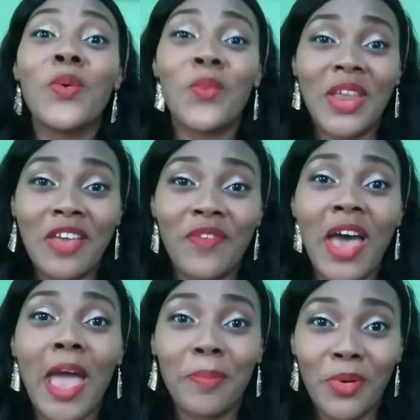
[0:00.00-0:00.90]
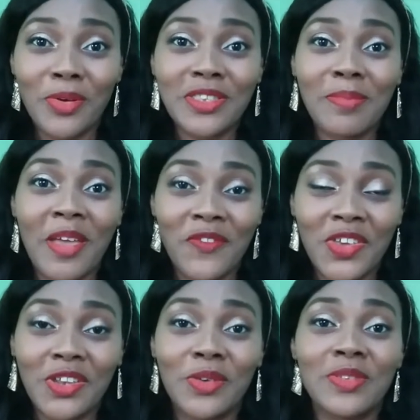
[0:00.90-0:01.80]
whenever I post my
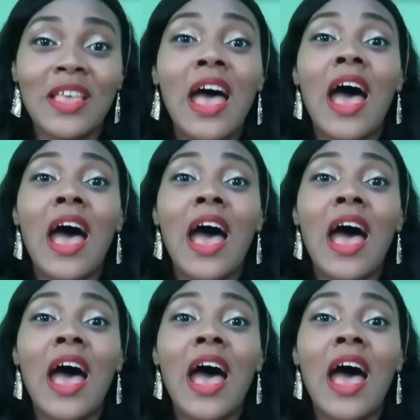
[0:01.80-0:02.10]
videos.